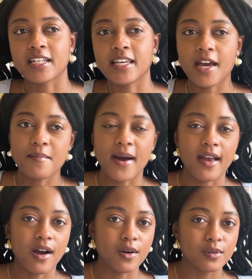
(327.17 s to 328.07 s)
get
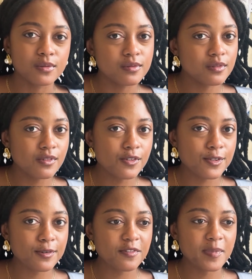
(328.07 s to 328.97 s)
my own
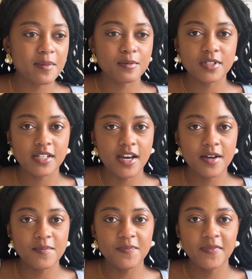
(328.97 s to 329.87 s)
sort of people to
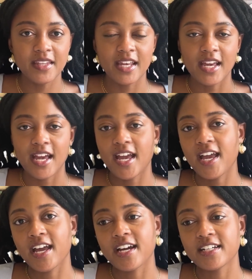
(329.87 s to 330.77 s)
come
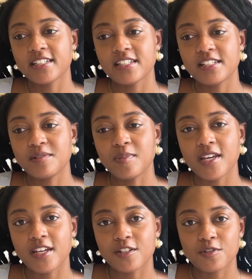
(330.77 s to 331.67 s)
and
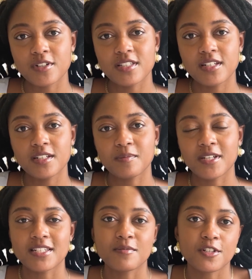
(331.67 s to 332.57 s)
be interested,
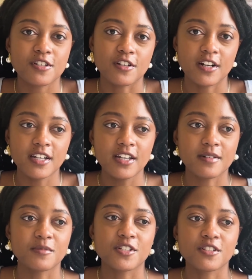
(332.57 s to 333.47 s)
because I'm just starting
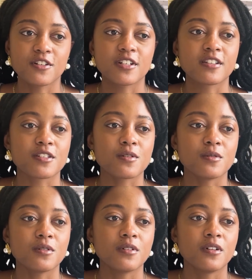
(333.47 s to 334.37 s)
this
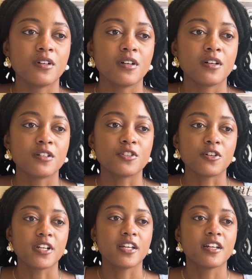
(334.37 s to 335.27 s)
whole
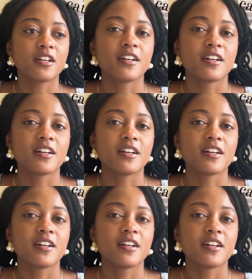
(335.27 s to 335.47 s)
journey.